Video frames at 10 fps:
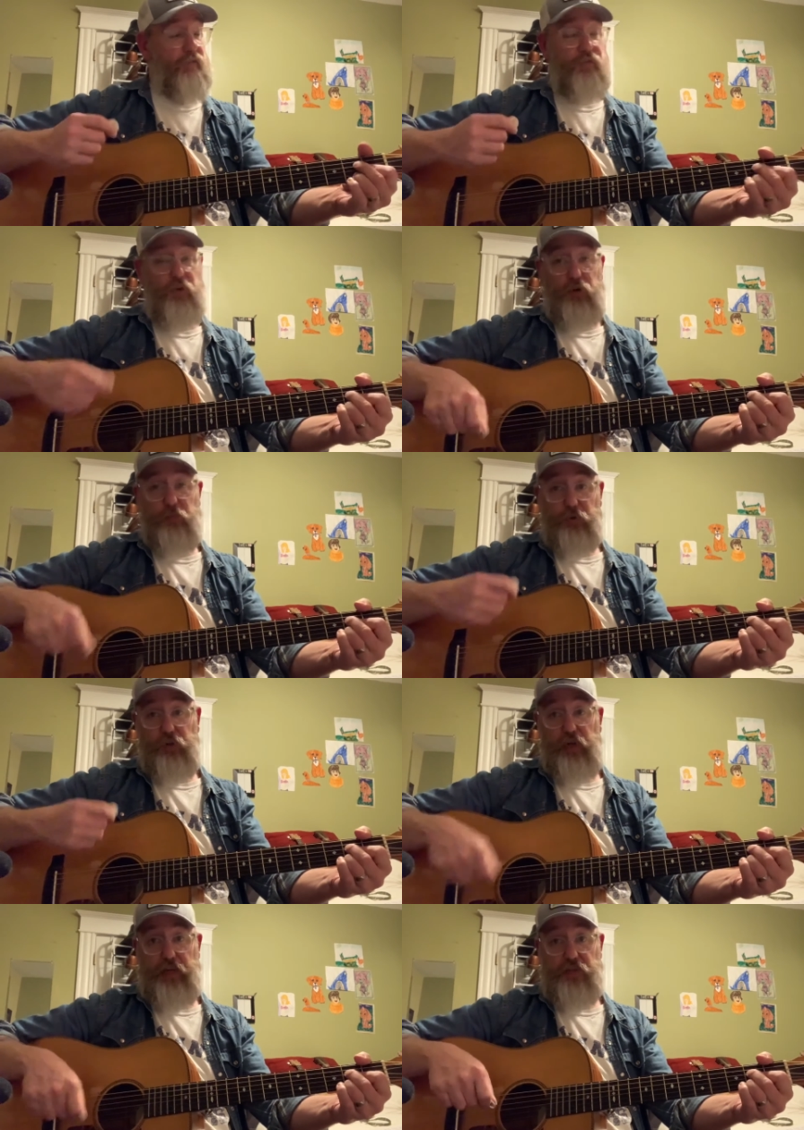full
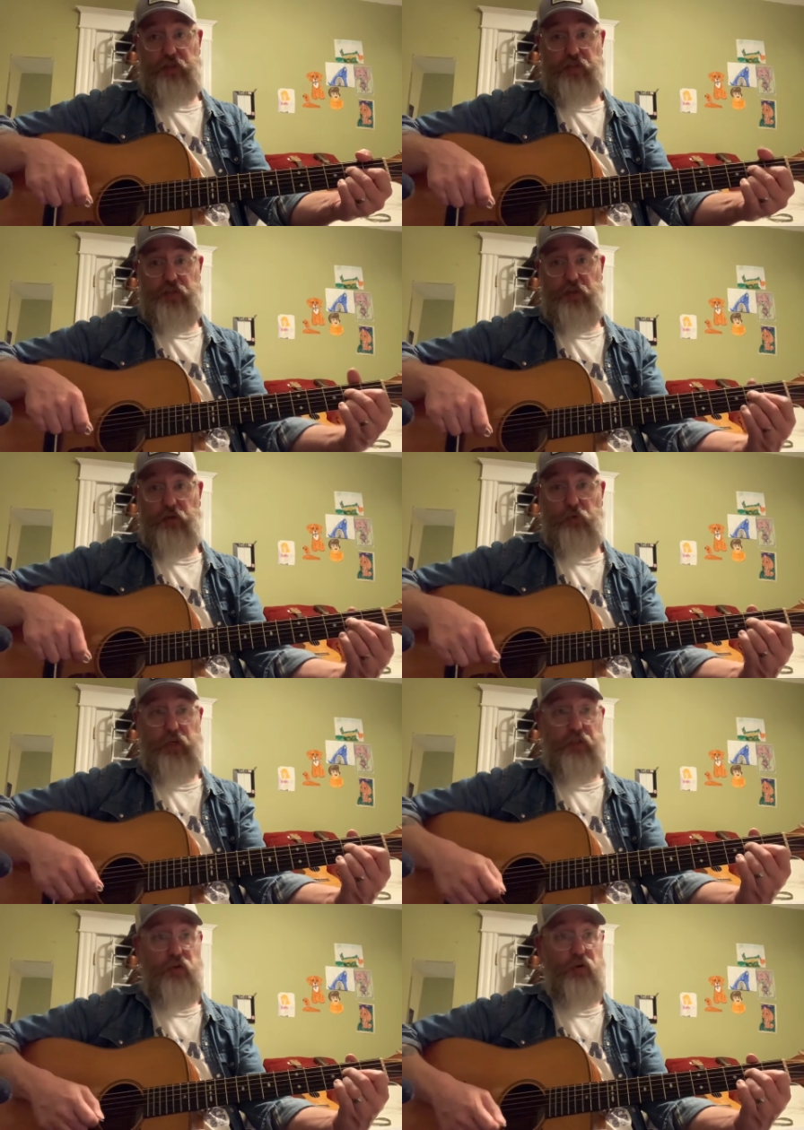progression just on
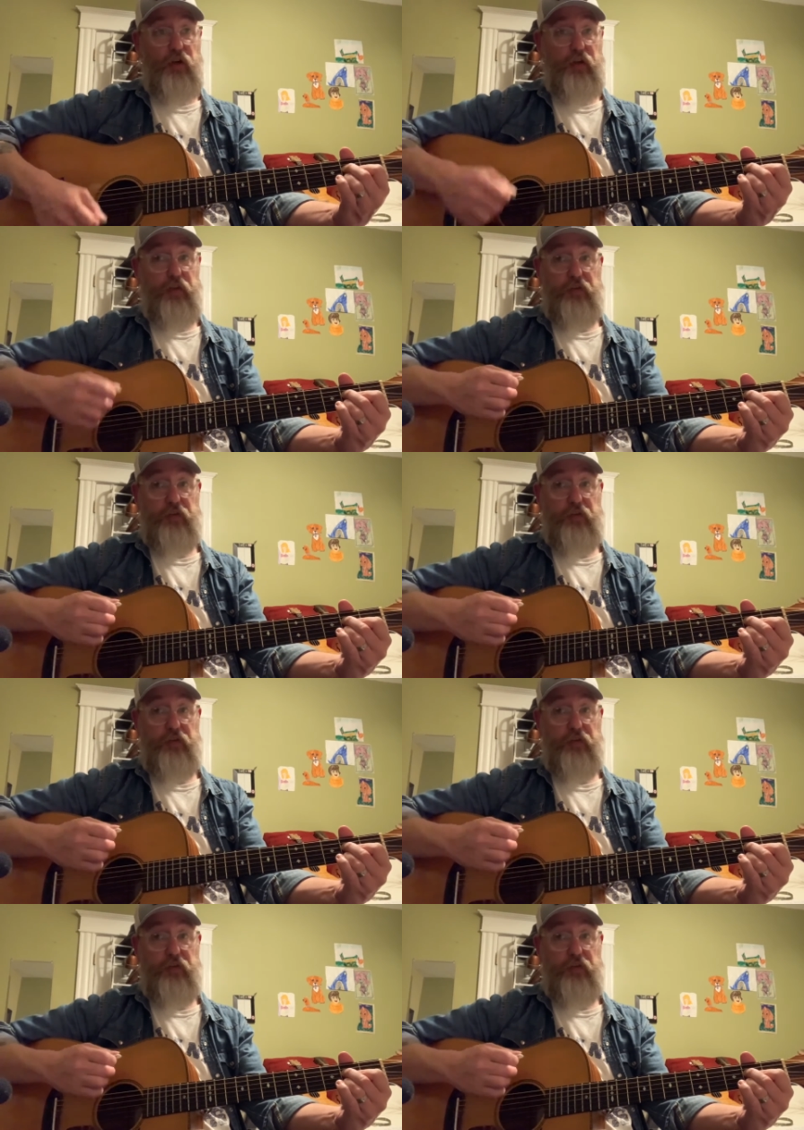one chord.